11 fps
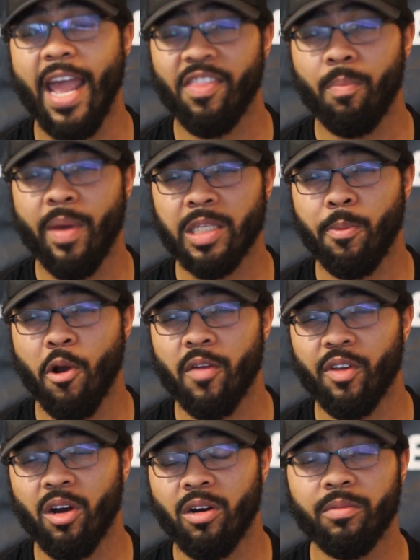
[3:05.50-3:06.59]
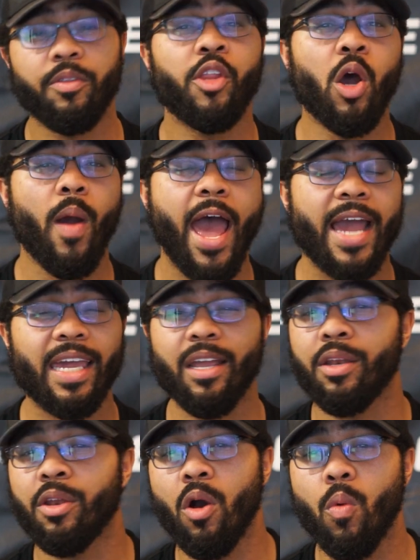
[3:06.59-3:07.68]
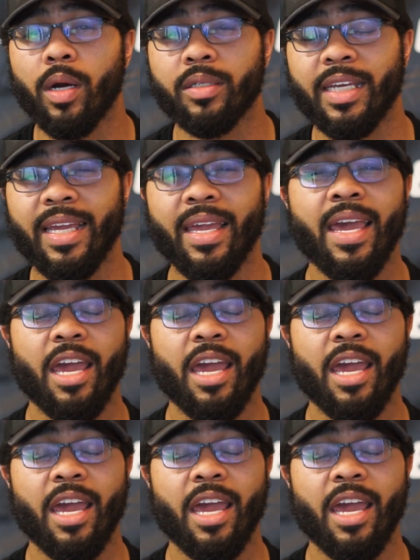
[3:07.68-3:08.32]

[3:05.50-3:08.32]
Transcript: And the best part of it all, no hacking, no welding.